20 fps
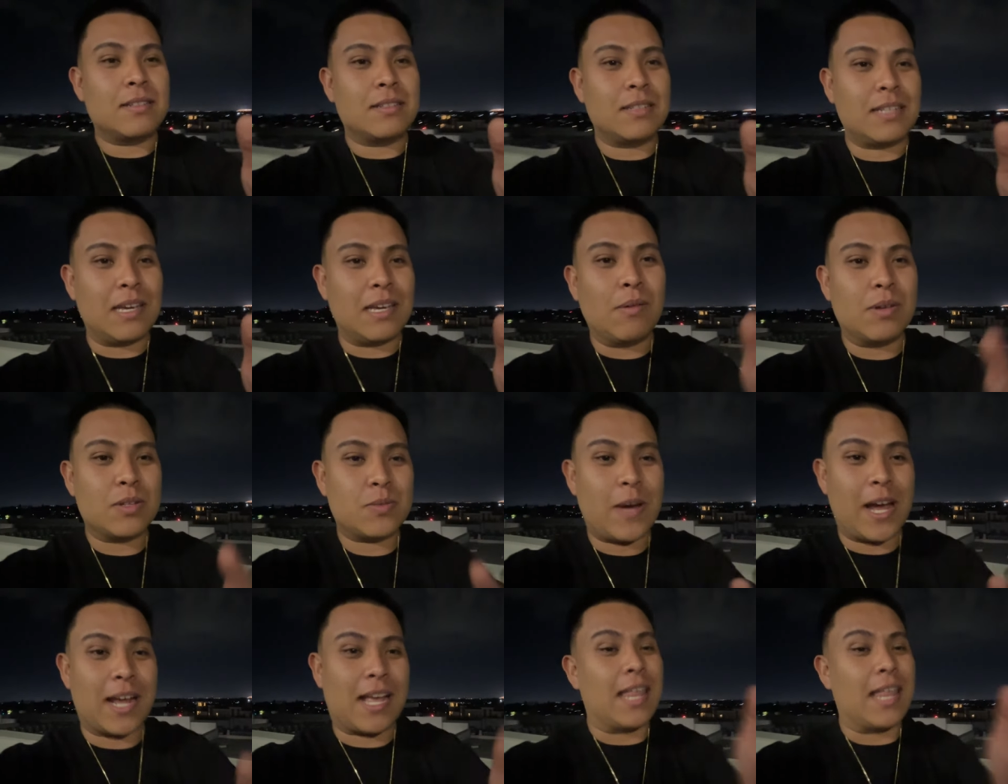It was
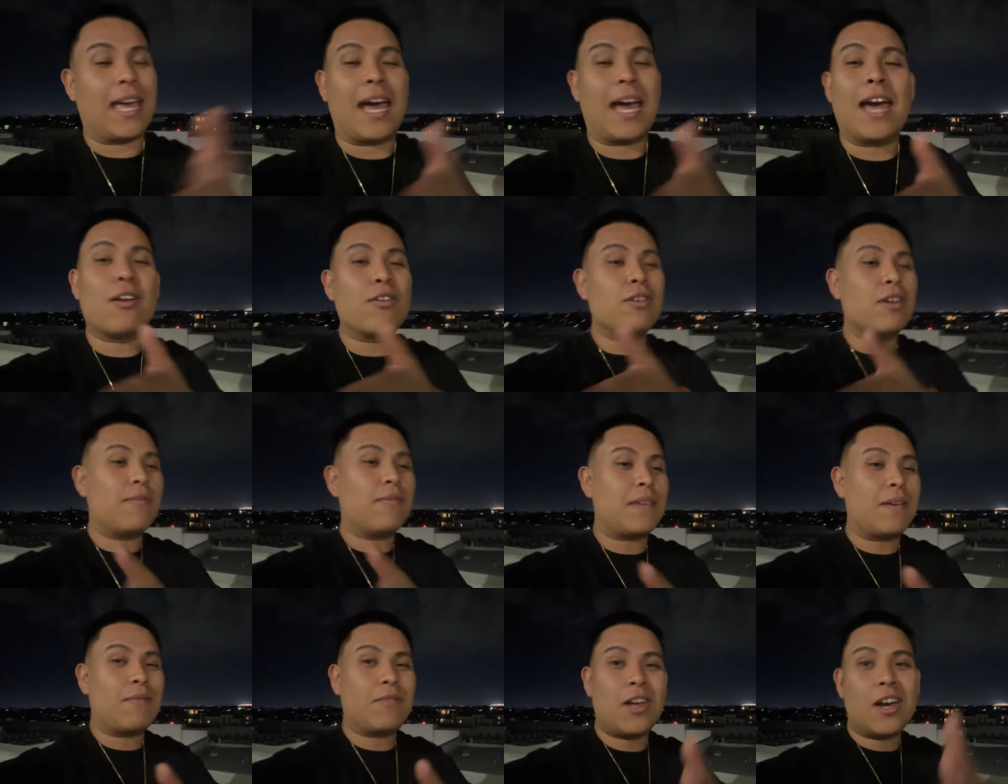whack. Like I don't know if
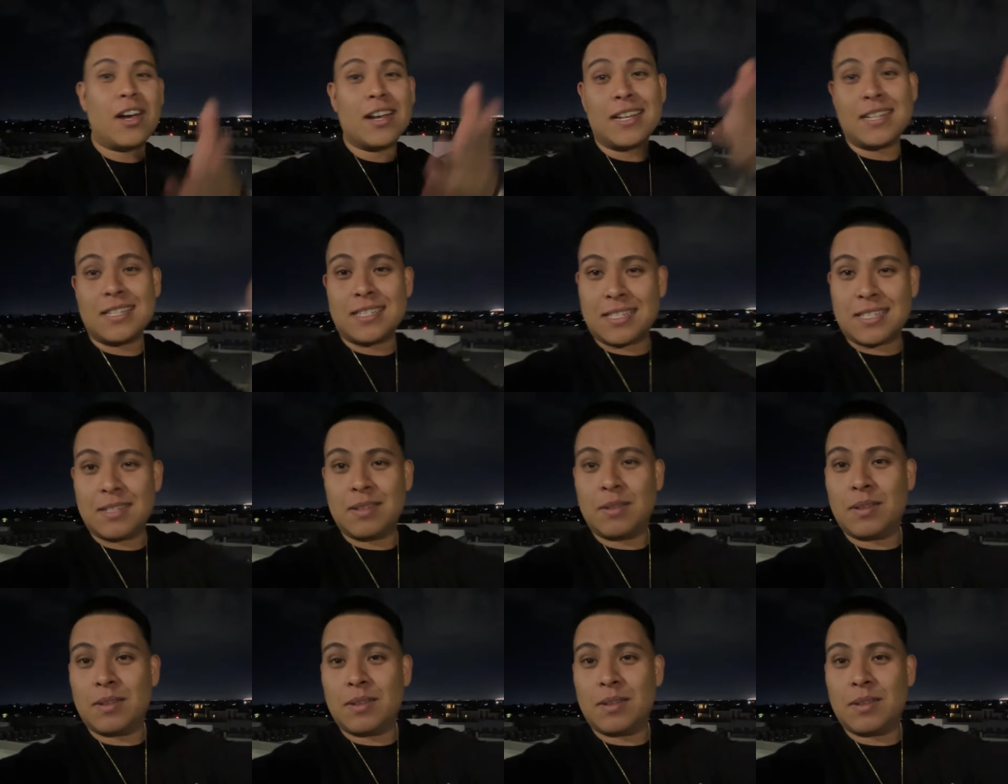that vlog is